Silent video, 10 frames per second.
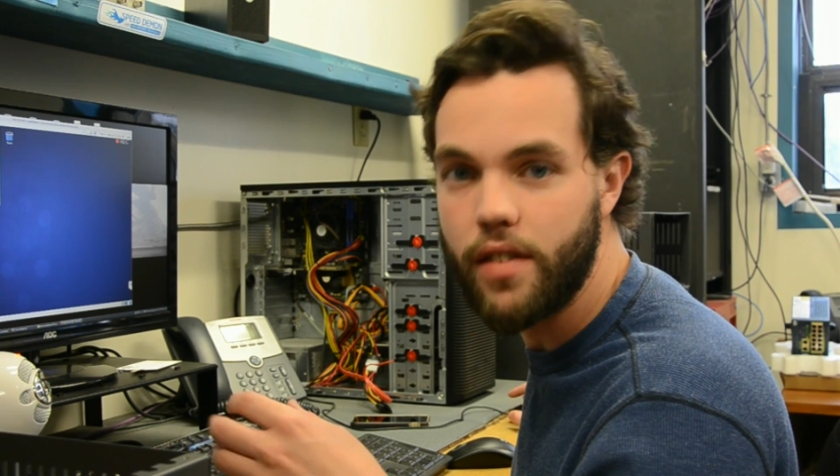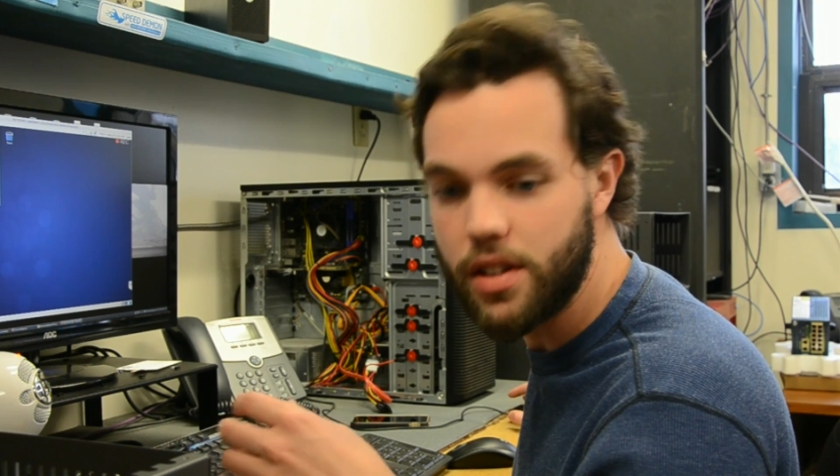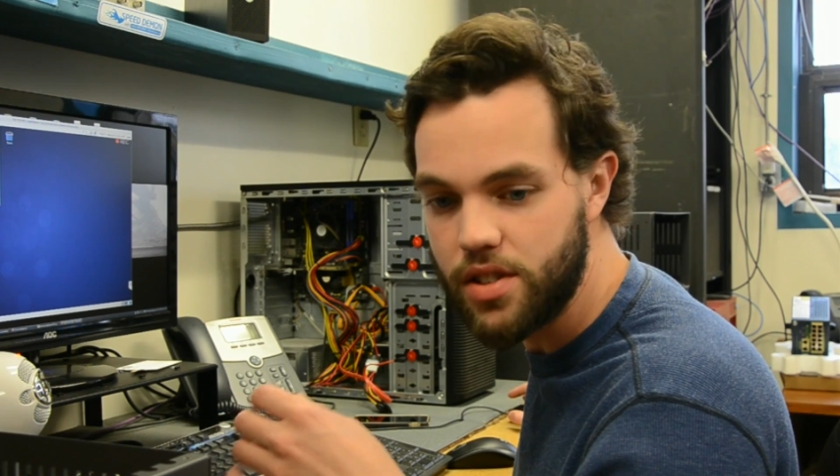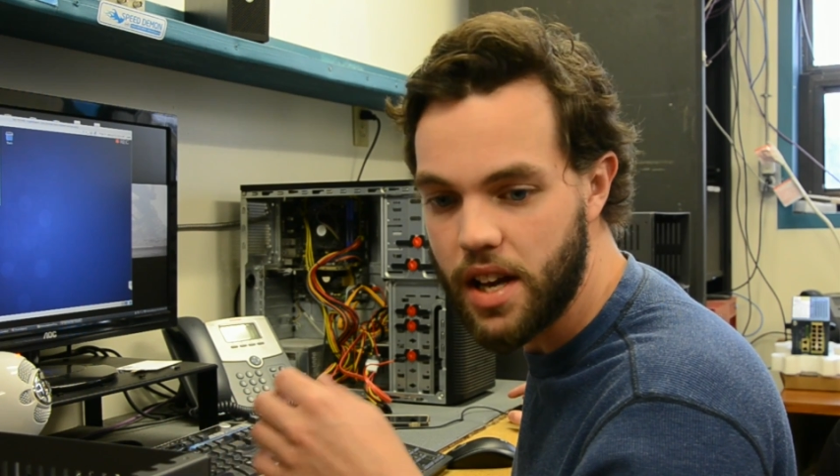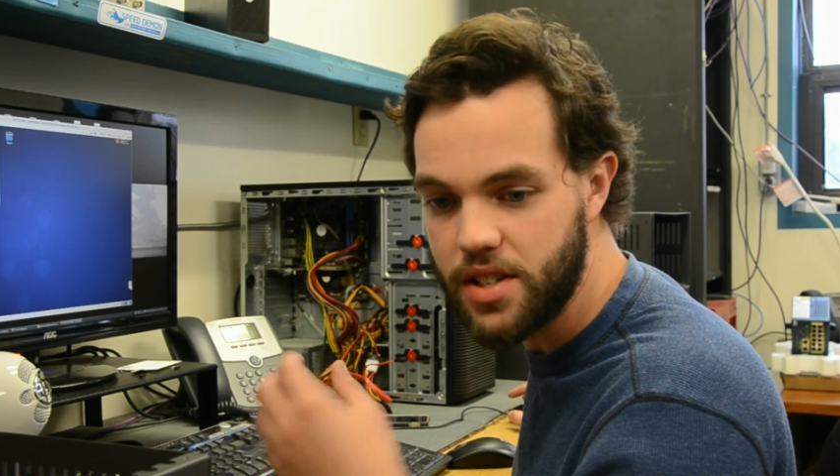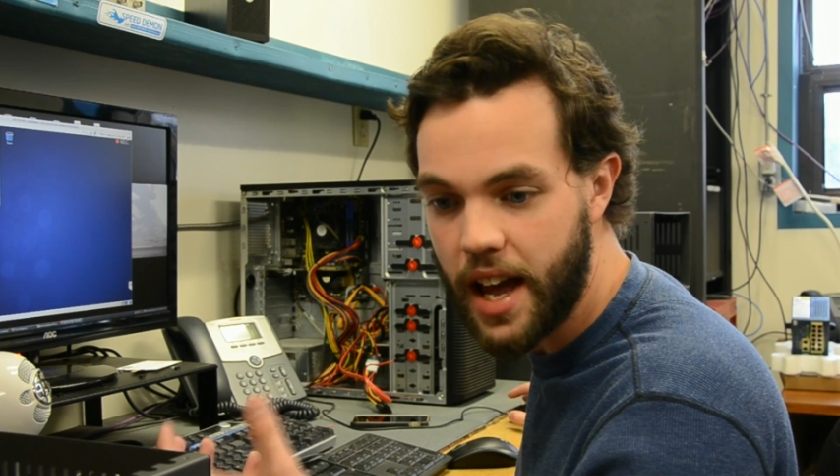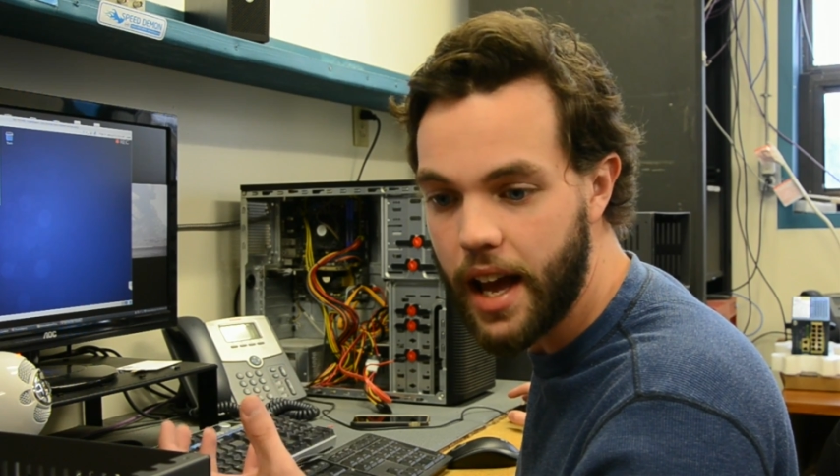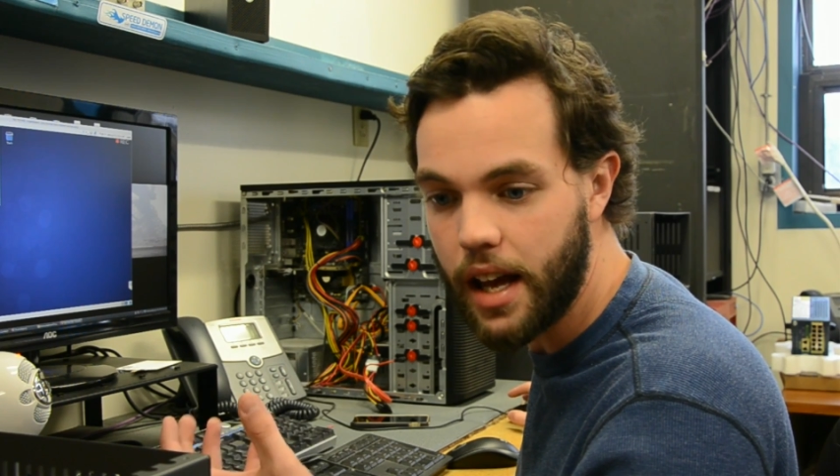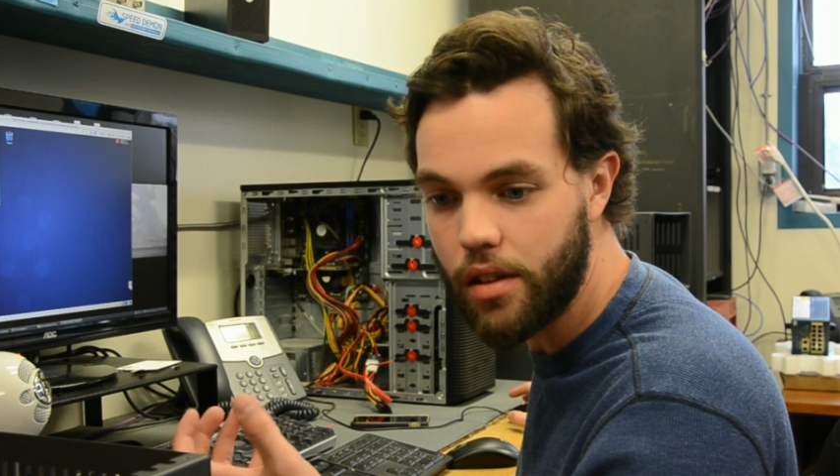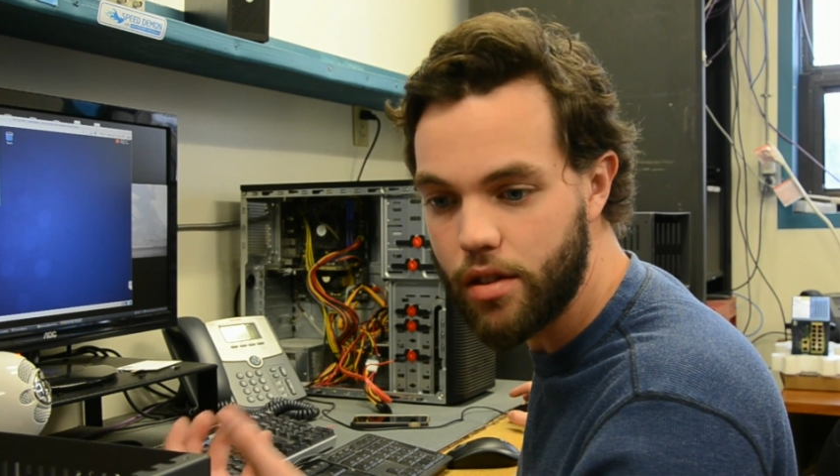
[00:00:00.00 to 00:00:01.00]
It says,
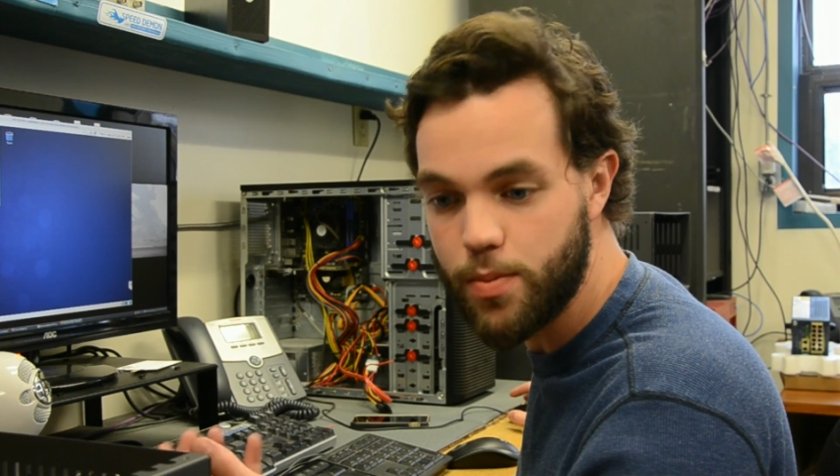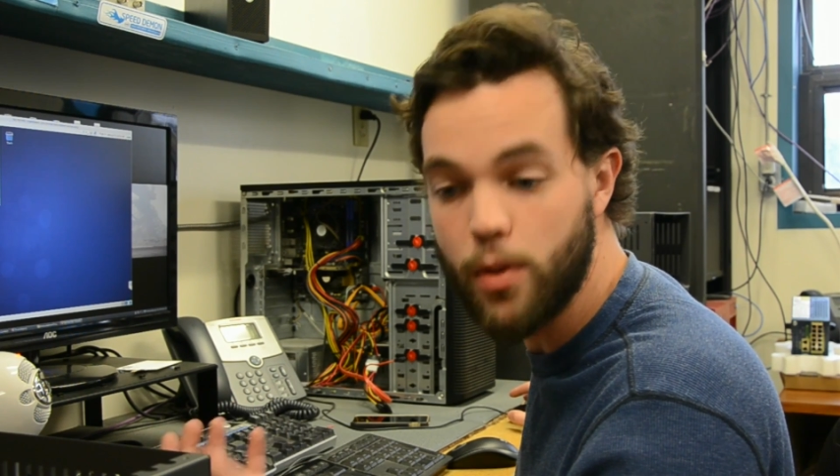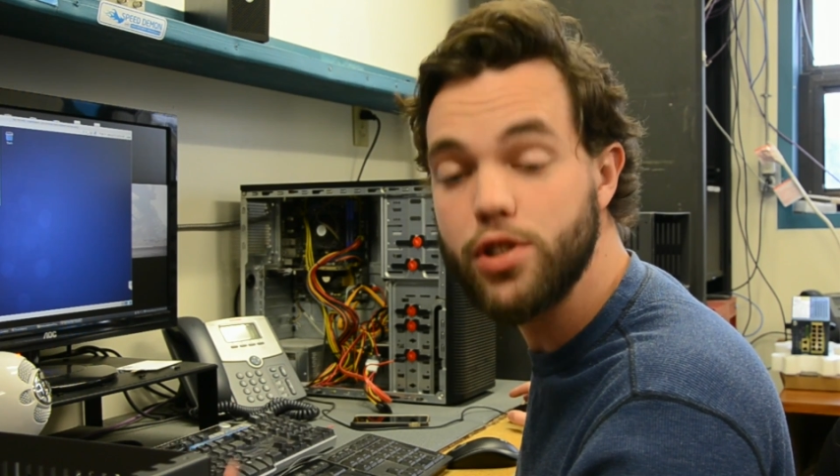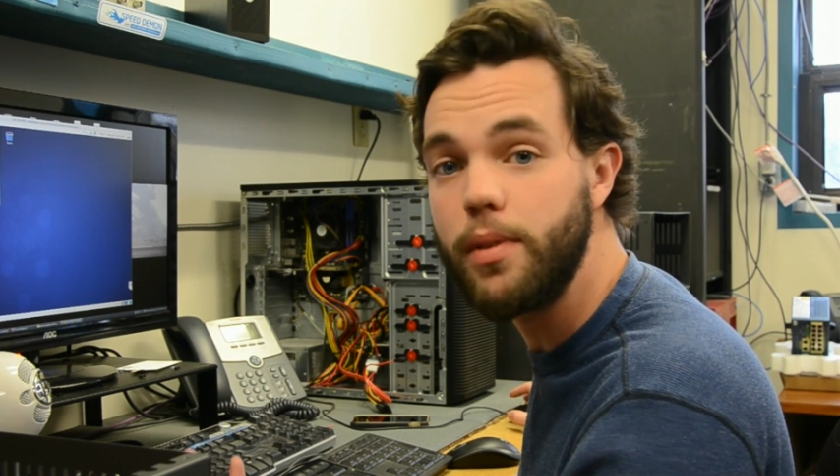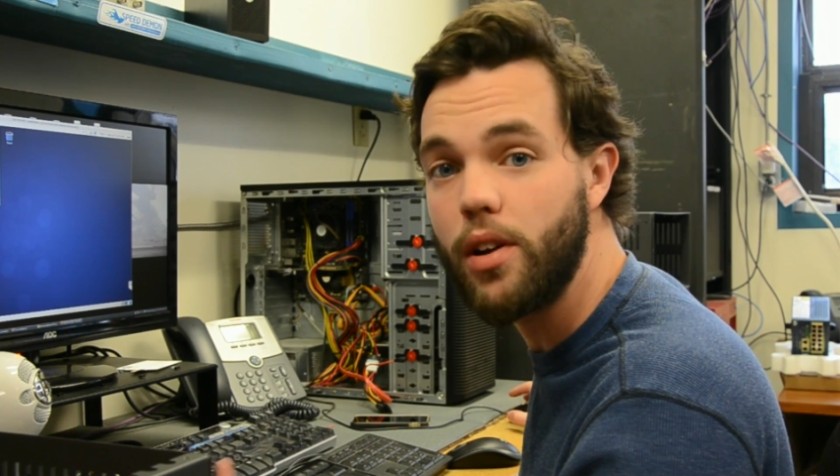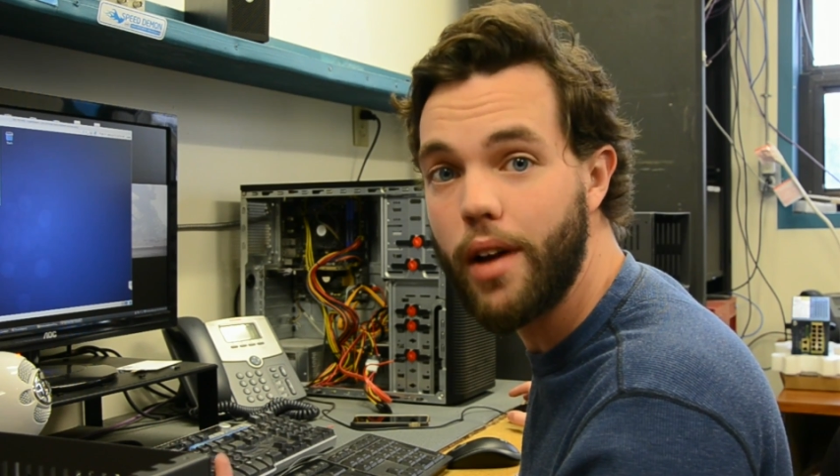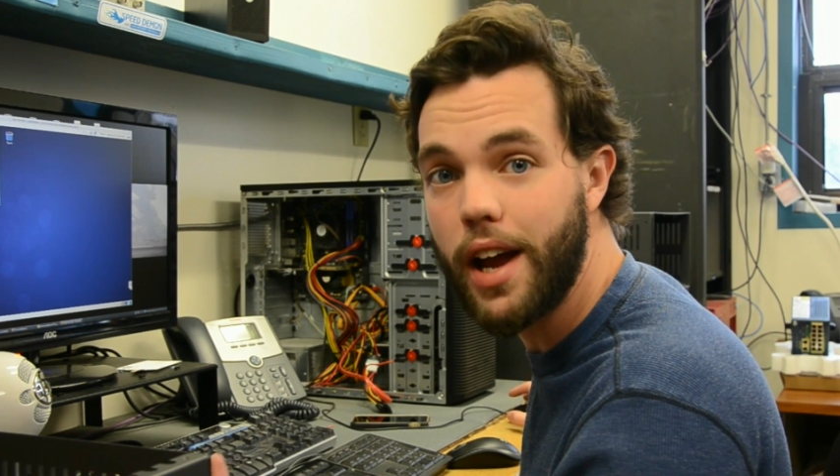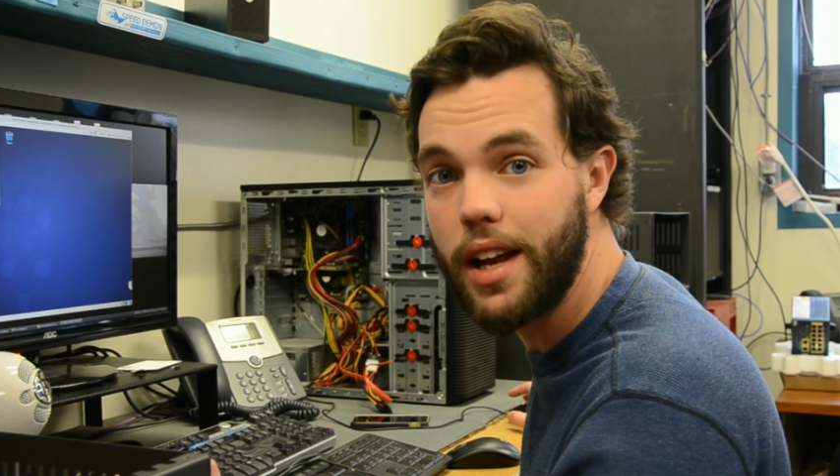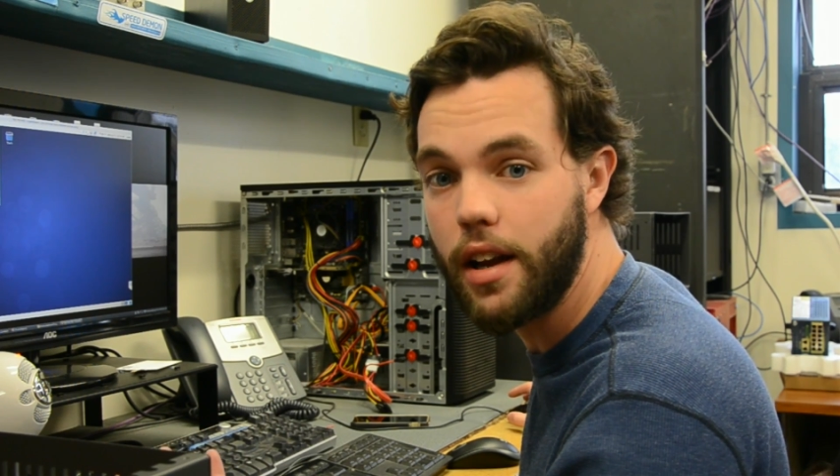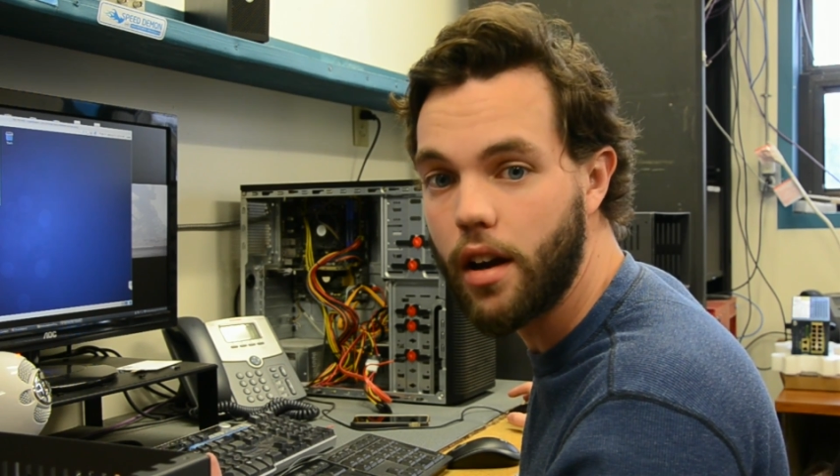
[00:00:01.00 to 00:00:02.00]
hey, there's supposed to be a
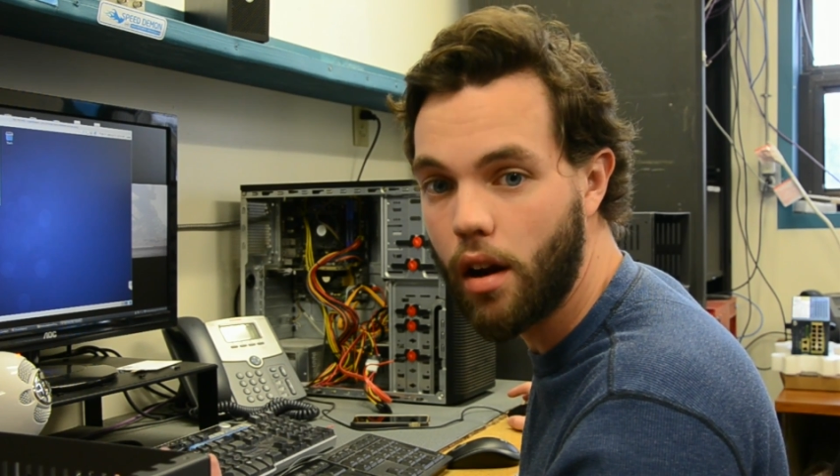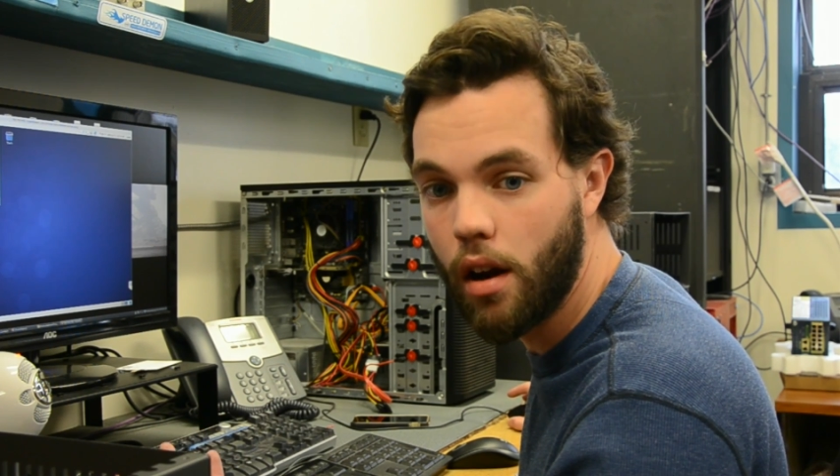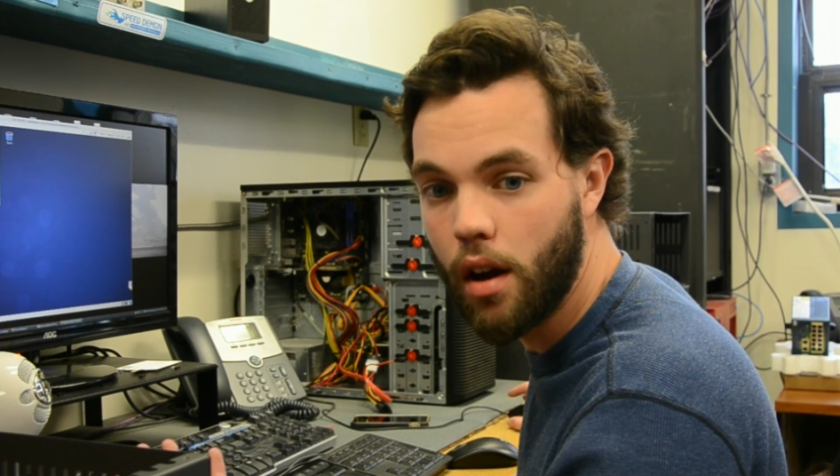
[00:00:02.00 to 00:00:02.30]
RAID here,